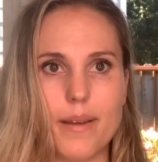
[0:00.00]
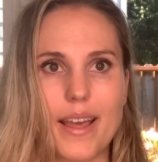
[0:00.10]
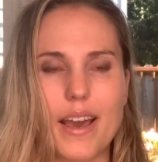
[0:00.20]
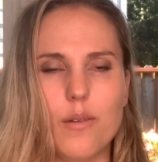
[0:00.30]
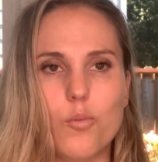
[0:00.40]

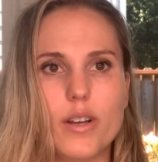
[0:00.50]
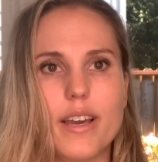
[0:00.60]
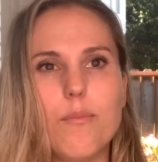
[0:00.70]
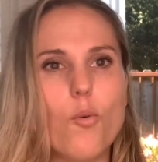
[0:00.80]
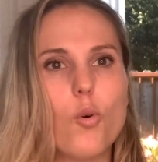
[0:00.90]
and will
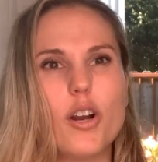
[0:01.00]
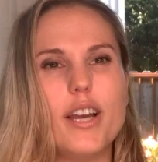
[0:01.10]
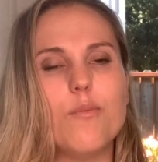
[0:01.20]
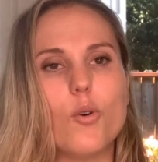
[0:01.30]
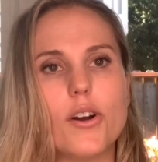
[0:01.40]
get more
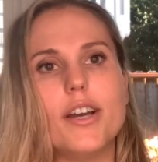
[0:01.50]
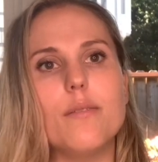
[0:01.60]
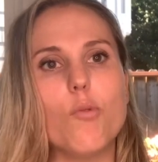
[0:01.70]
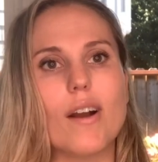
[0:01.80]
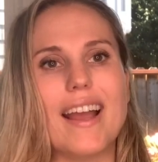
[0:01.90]
and more and
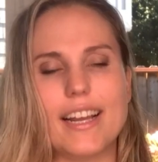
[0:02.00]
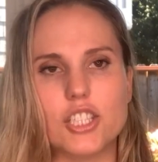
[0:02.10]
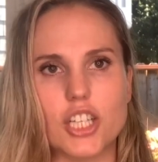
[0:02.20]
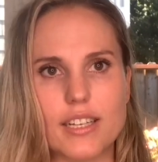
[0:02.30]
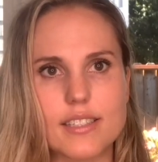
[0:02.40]
more
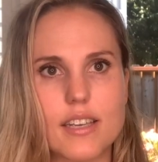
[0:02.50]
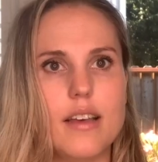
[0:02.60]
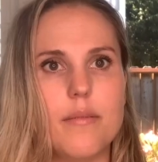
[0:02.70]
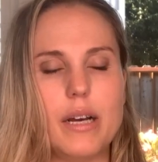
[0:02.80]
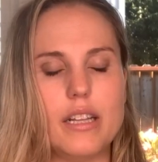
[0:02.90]
anxious
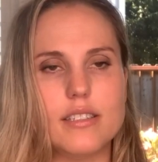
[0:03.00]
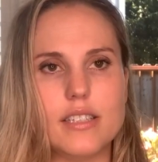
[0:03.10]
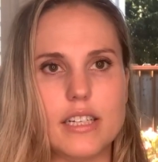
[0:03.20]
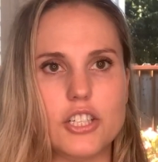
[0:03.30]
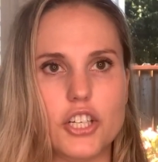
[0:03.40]
by
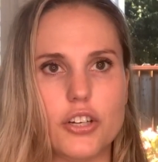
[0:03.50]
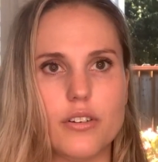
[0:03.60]
listening to you.